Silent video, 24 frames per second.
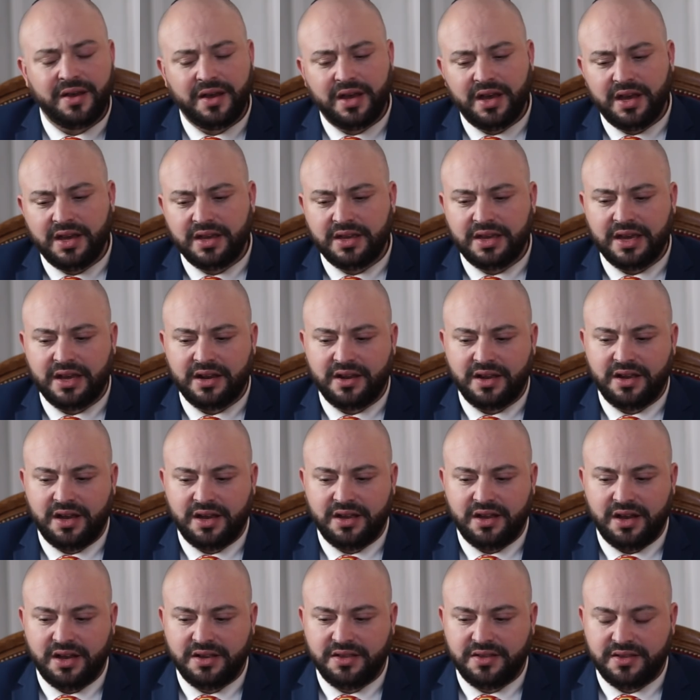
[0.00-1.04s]
Again,
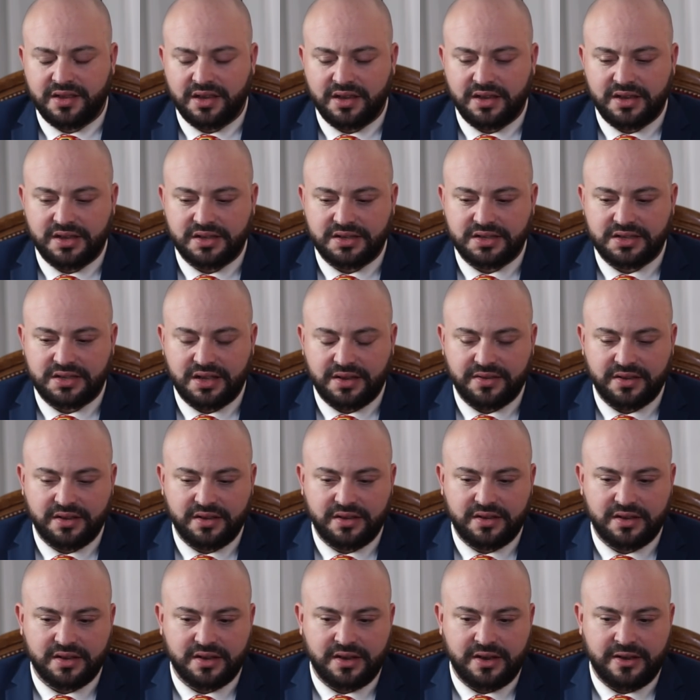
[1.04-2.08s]
I think it's
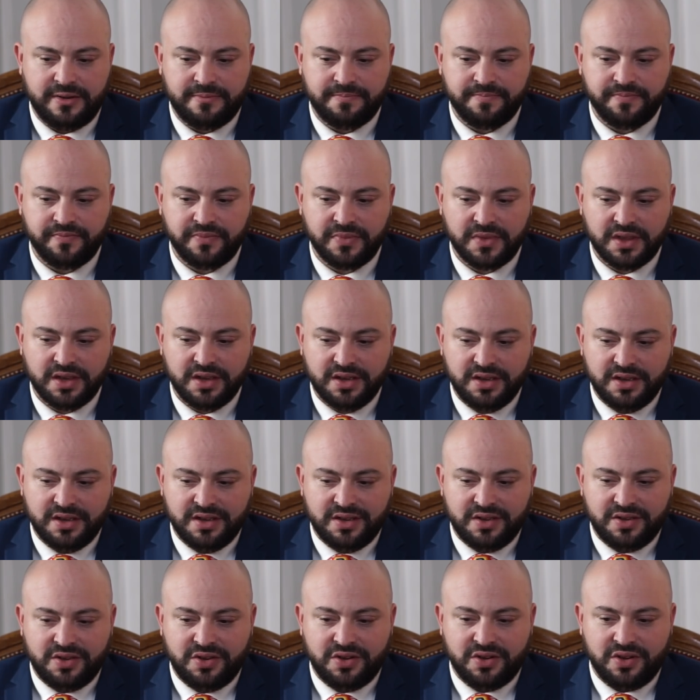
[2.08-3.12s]
nothing.
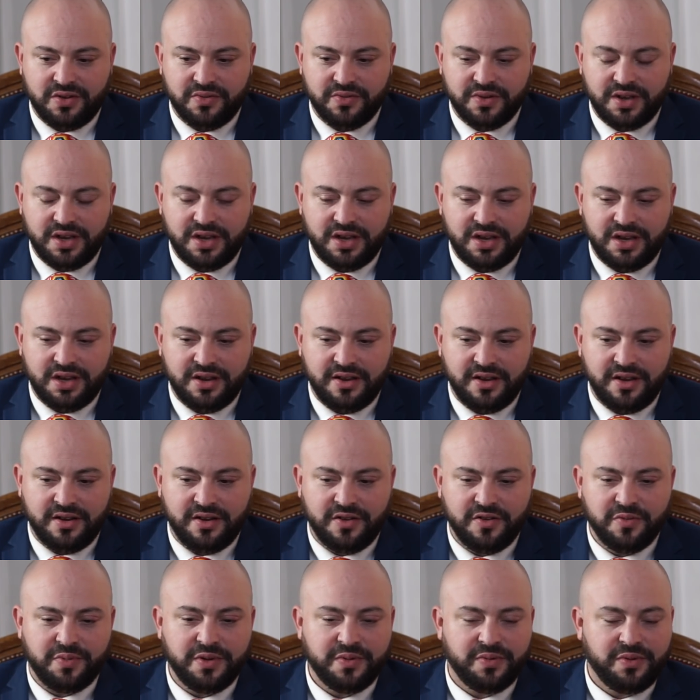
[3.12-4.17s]

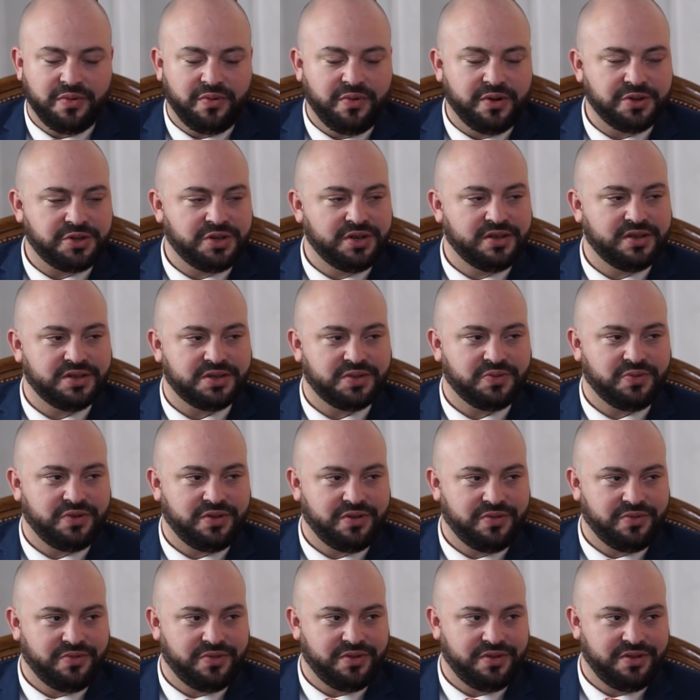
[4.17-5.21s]
A lot of people watching this
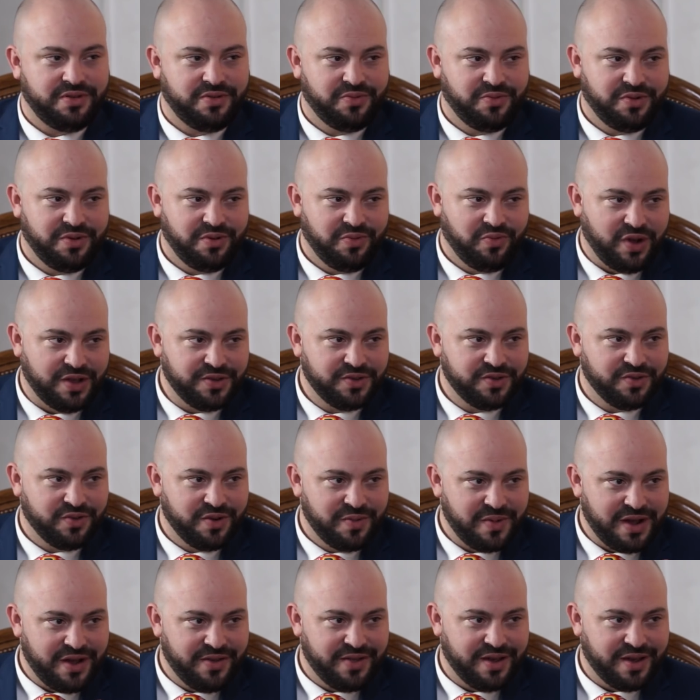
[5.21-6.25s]
will
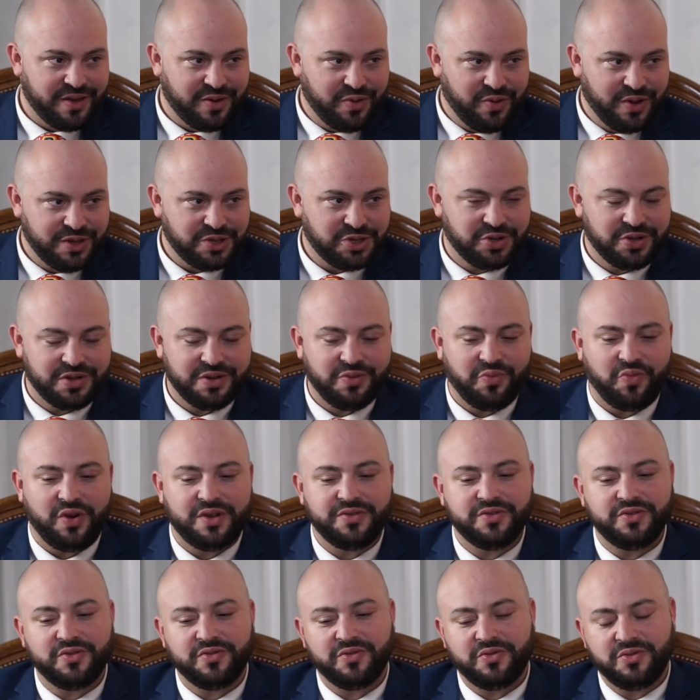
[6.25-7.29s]
wonder about that question and
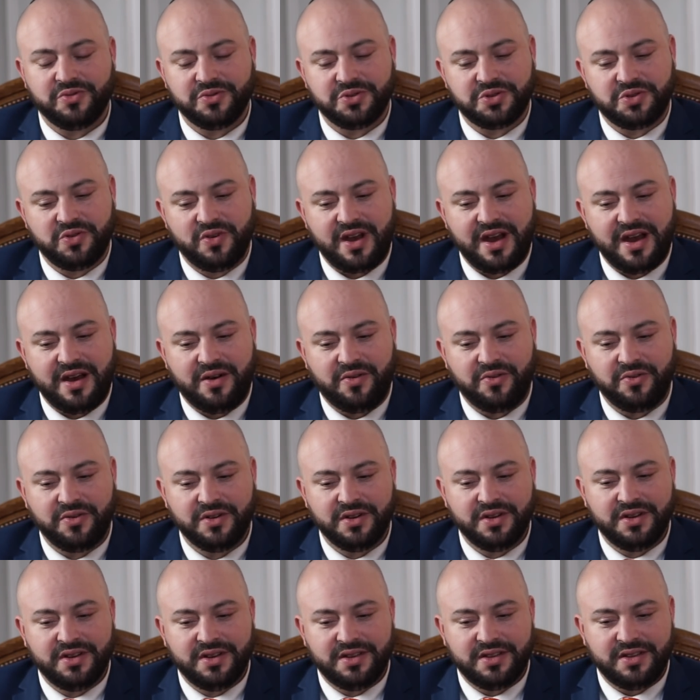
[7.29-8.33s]
wonder also
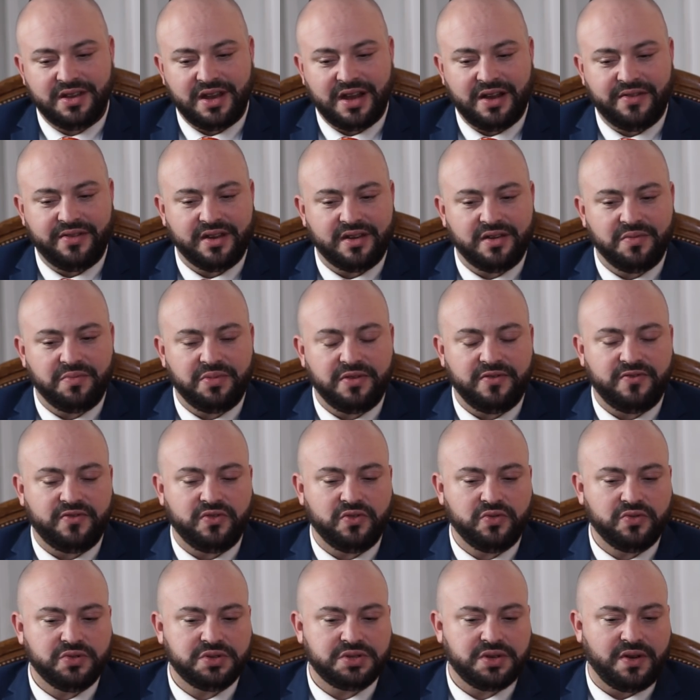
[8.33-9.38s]
how that can be
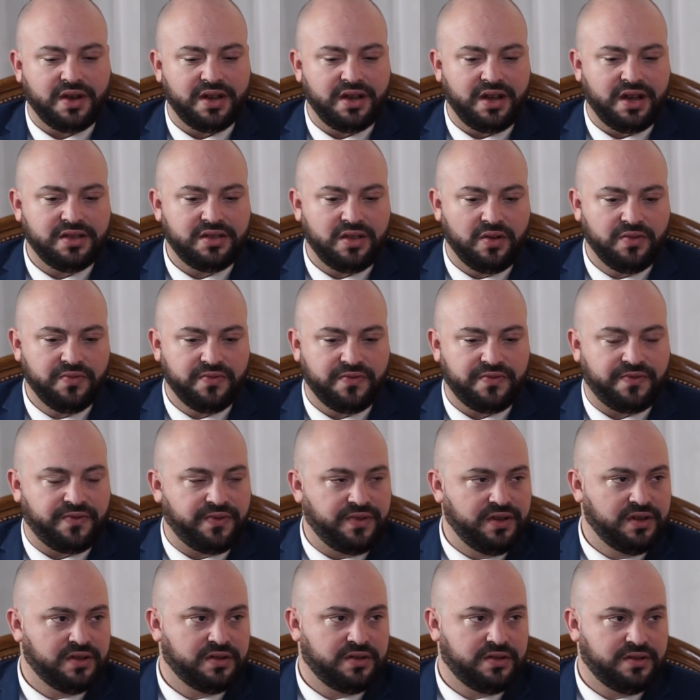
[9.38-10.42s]
viewed. So I don't
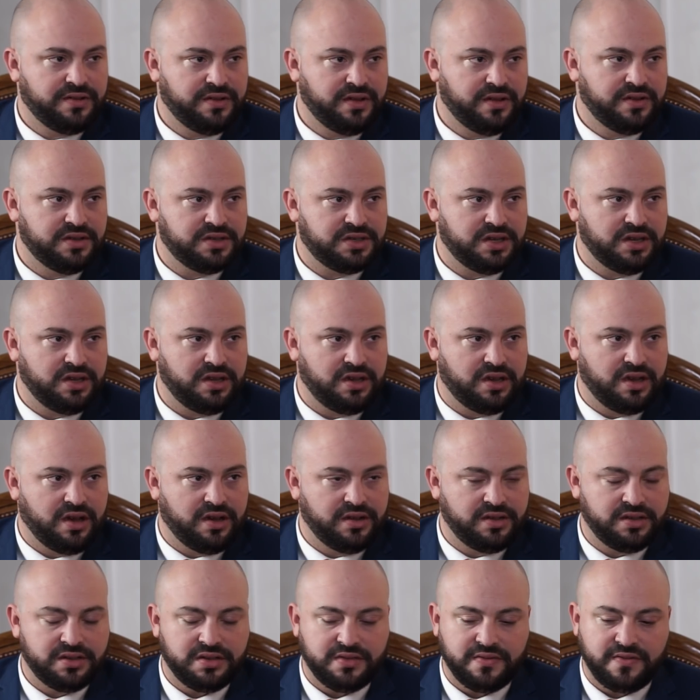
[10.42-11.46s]
feel that there's any
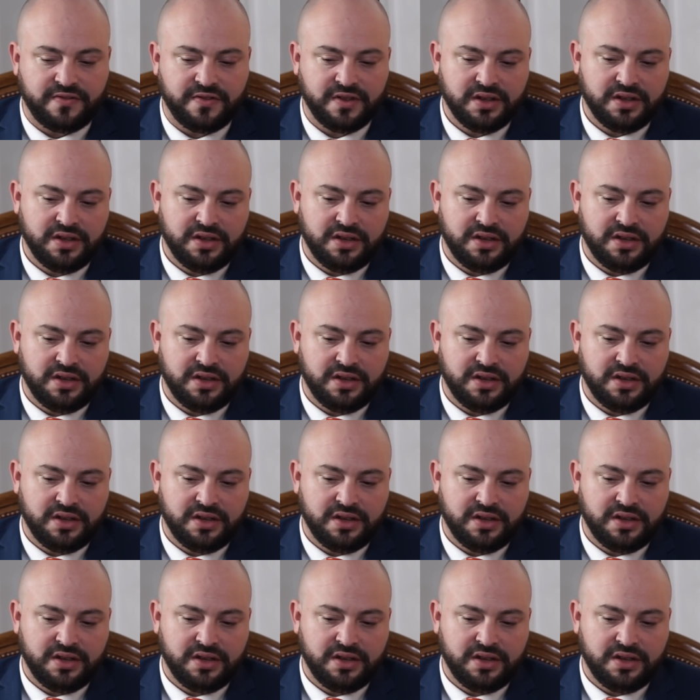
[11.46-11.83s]
kind of,